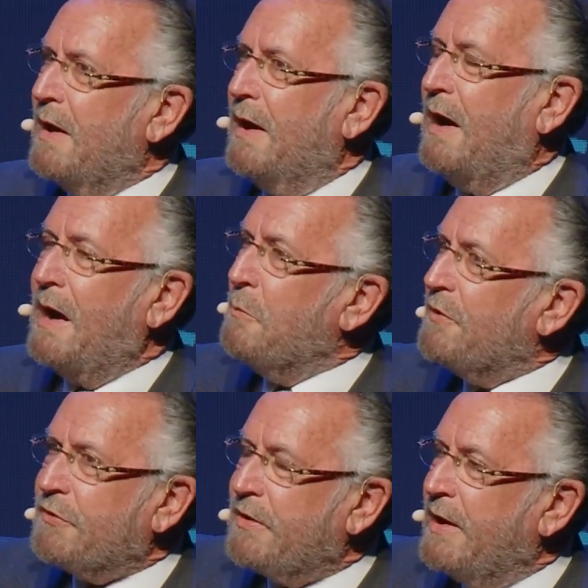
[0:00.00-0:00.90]
I would
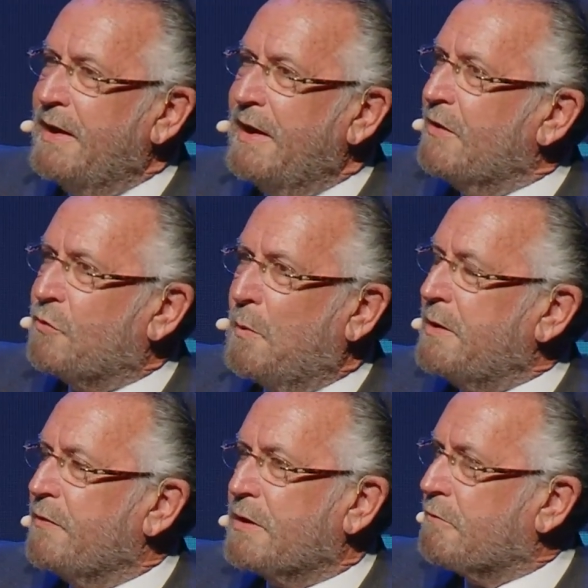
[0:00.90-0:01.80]
say it's one
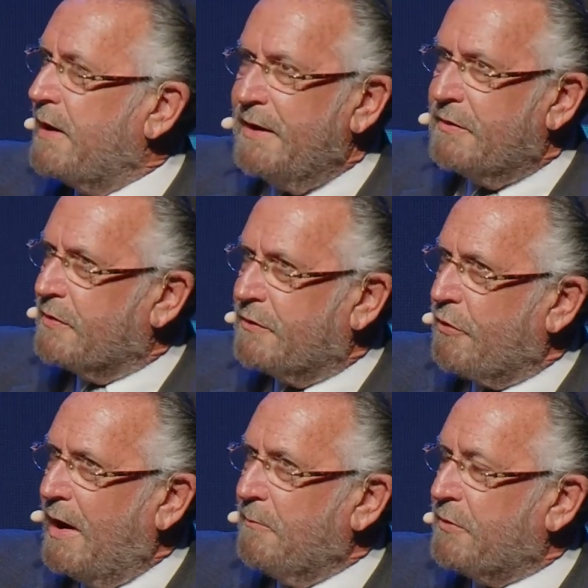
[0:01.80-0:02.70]
of the great
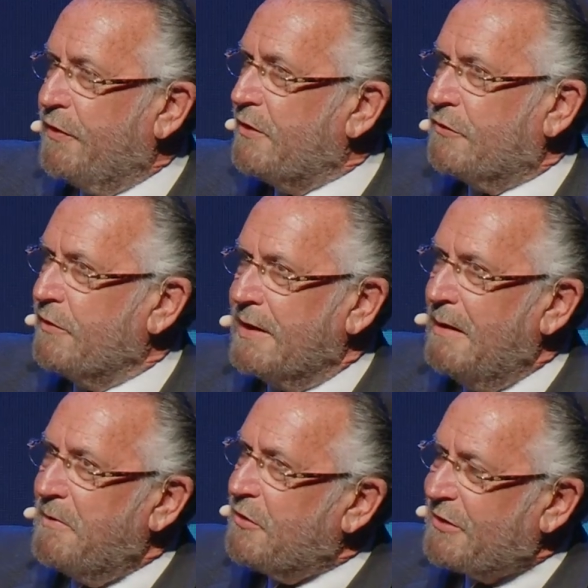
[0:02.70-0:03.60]
triumphs of history.
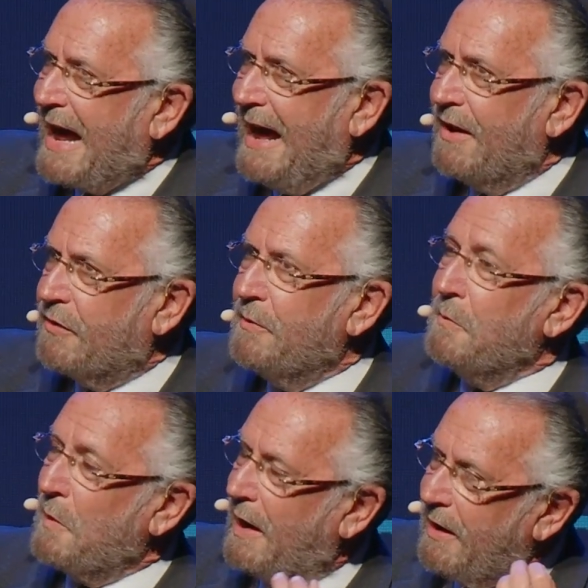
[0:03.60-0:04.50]
Let me just add,
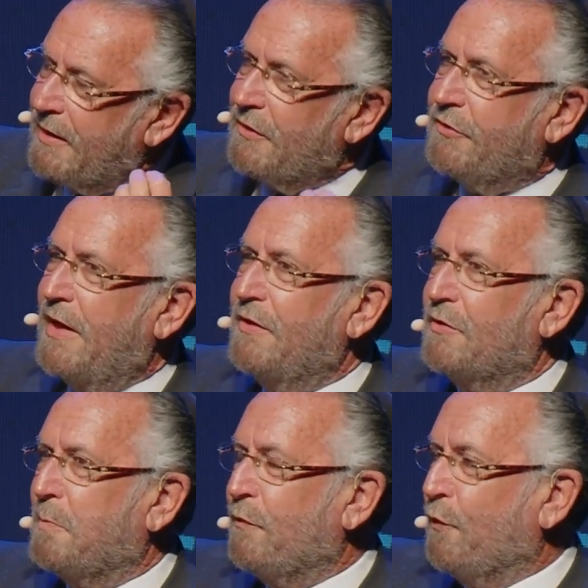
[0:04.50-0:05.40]
I just said this
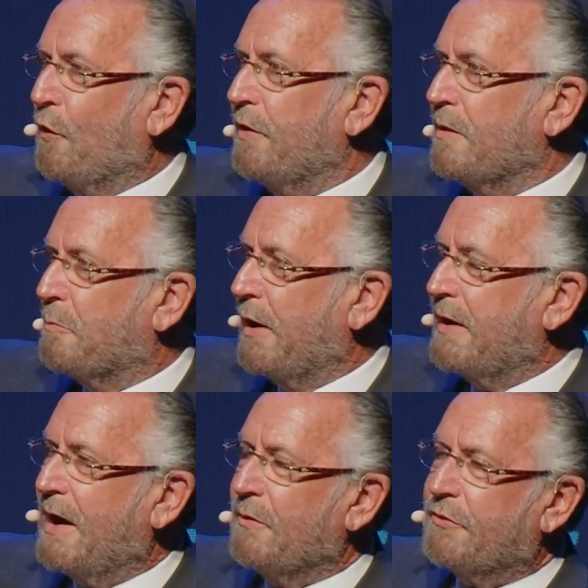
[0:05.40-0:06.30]
before in the
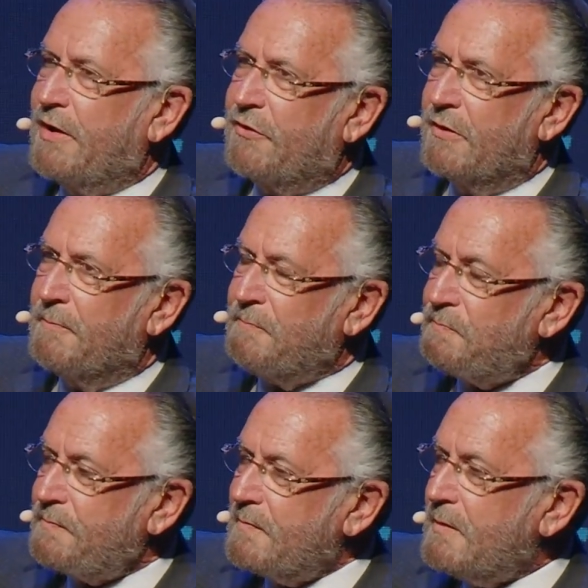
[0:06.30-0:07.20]
breakout session.
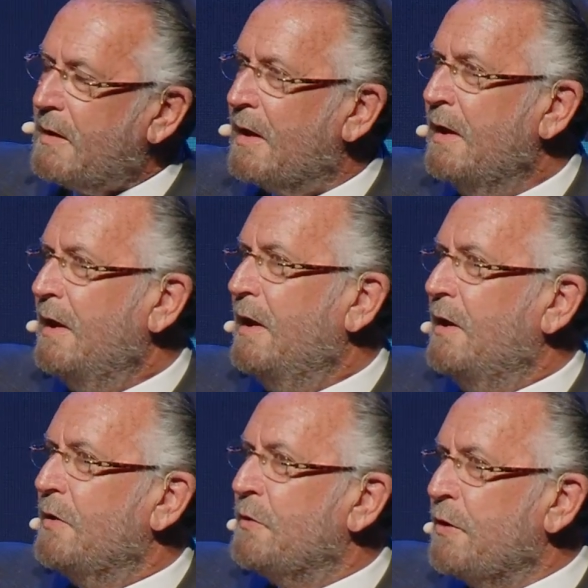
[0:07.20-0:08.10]

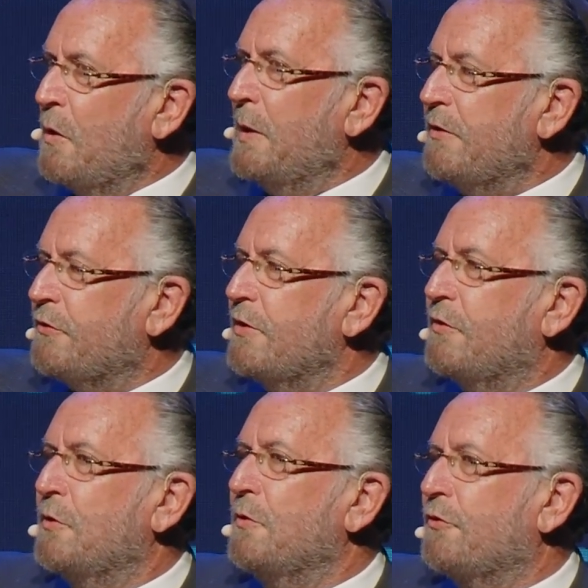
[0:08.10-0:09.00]
No
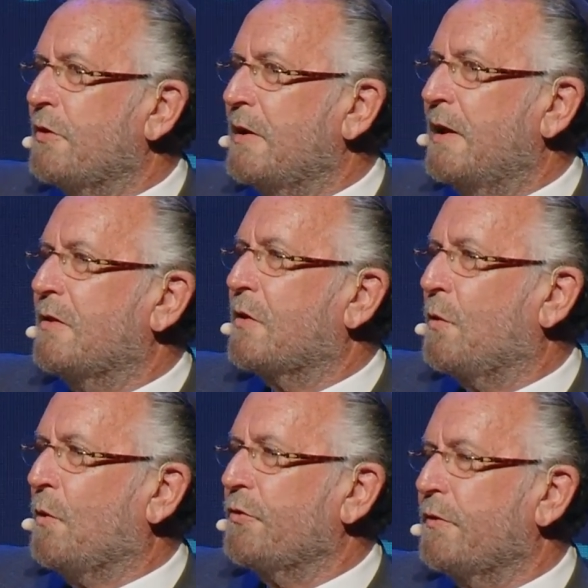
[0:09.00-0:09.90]
institution in the
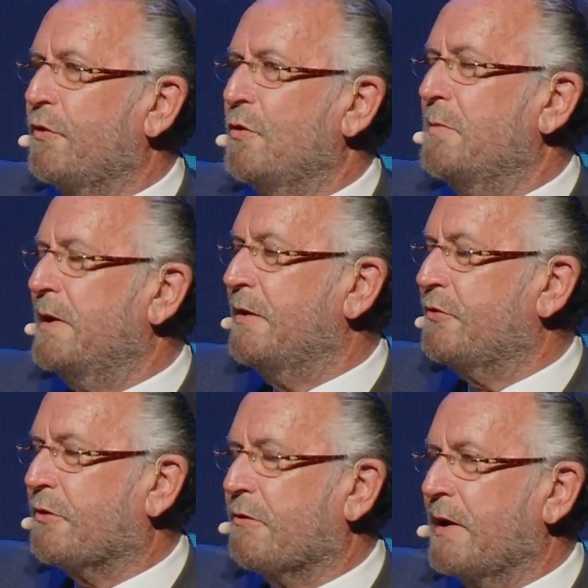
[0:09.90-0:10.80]
course of human
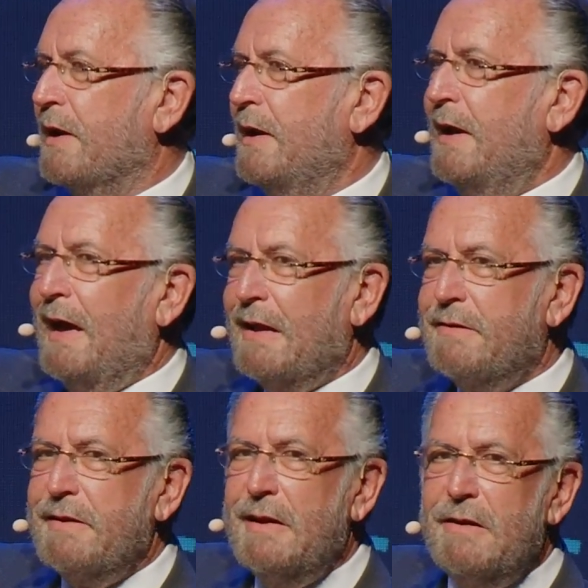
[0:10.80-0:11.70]
history
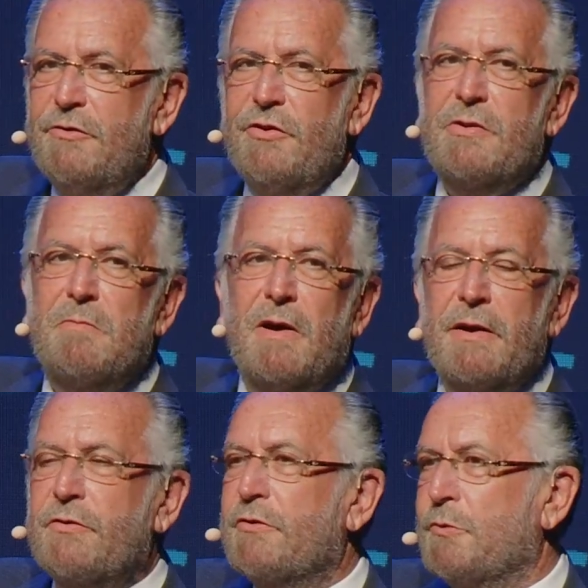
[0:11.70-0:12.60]
had
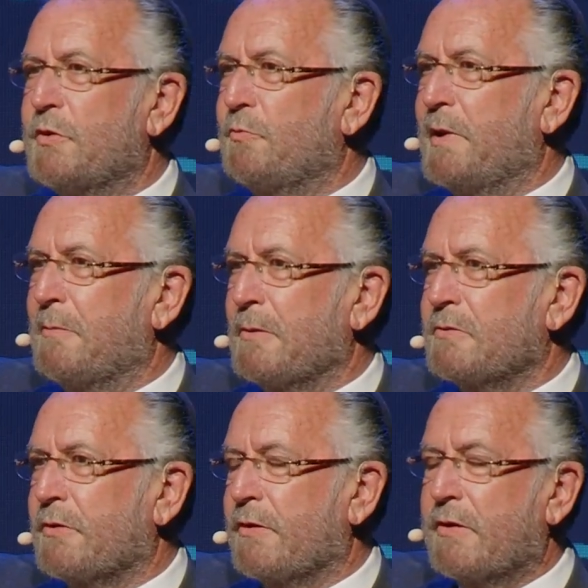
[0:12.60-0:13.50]
delegitimized the Jewish people
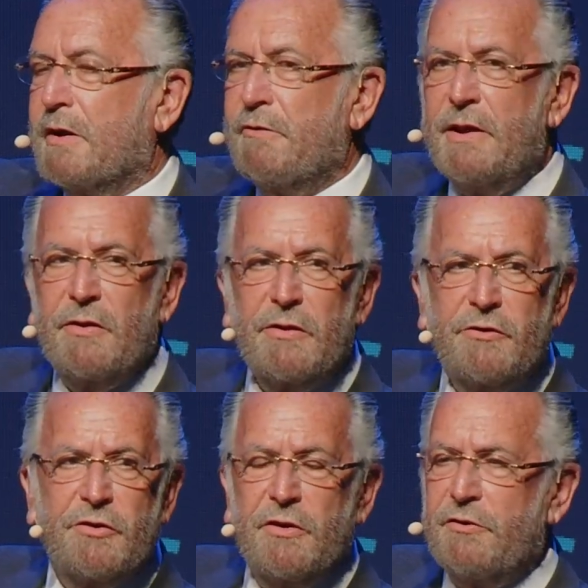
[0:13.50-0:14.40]
to the degree that the
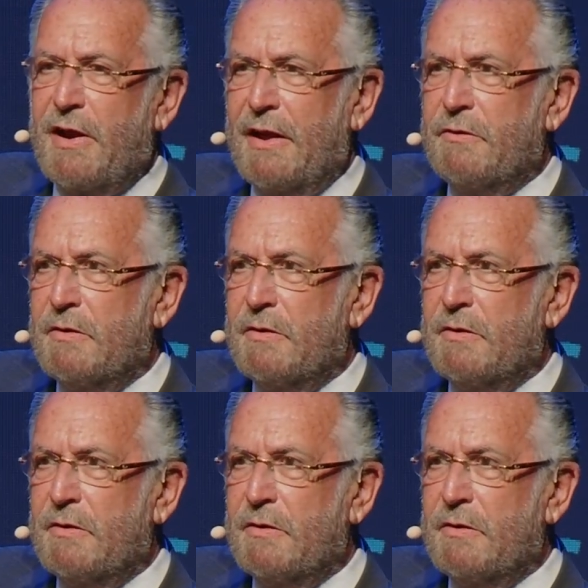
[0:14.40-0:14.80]
church had.